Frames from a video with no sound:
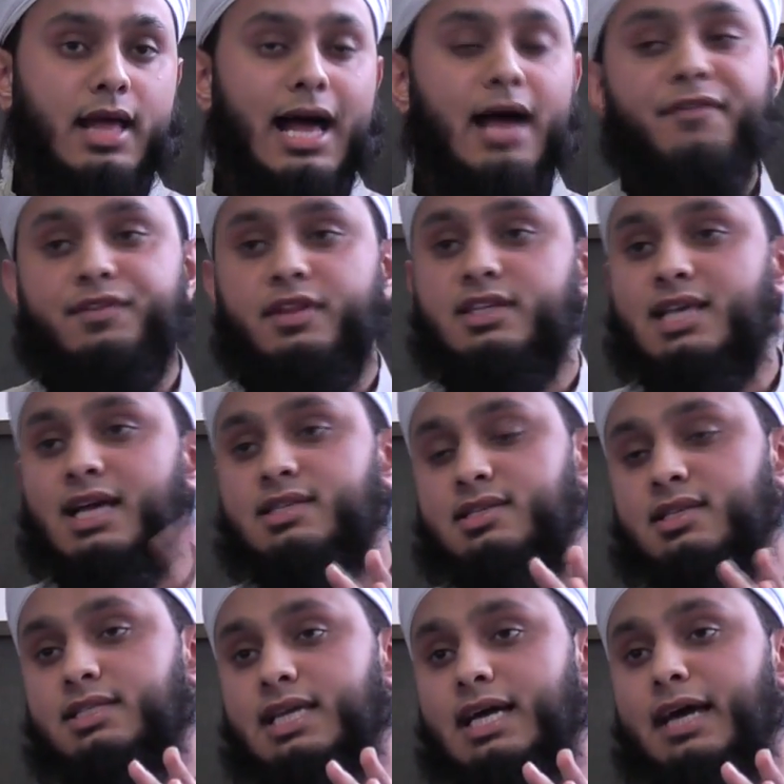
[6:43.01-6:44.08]
after the
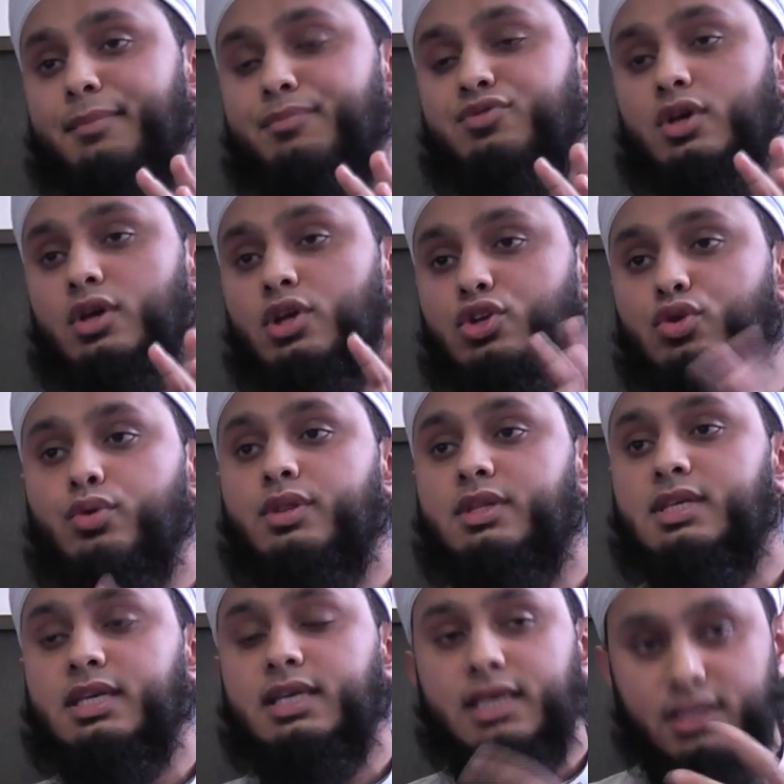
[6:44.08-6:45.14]
Saxon times to
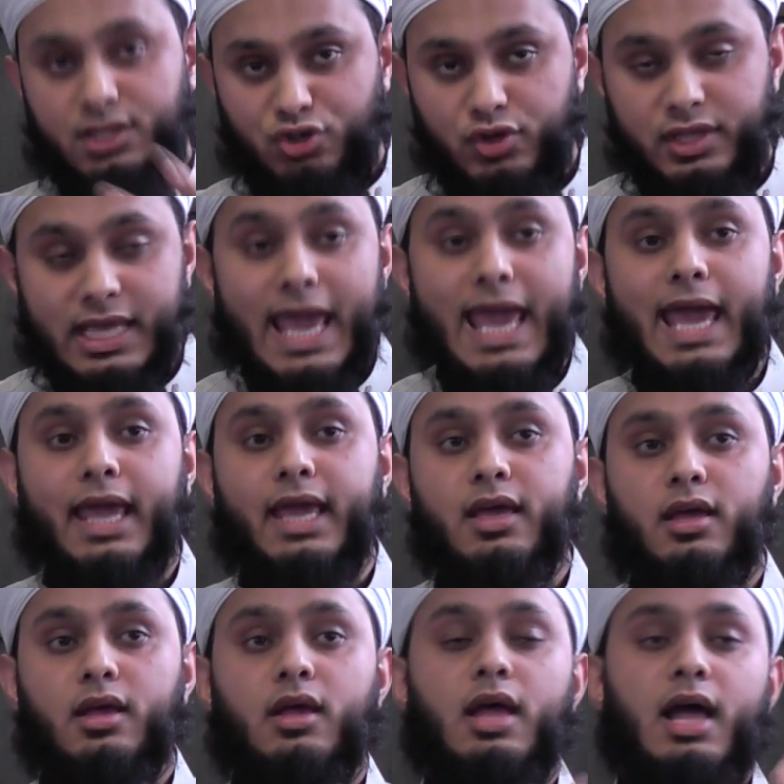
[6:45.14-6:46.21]
the
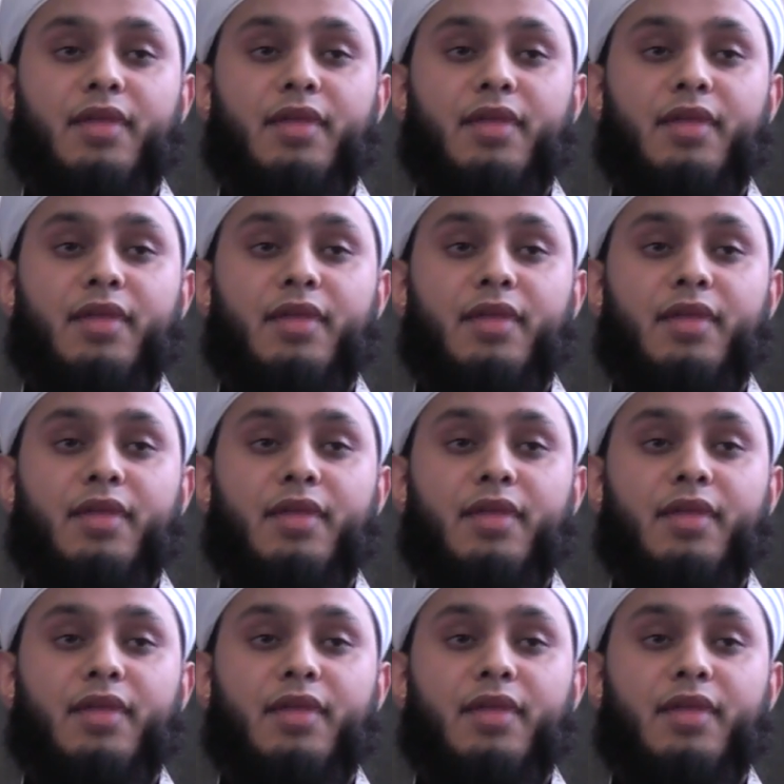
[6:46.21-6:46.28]
egg,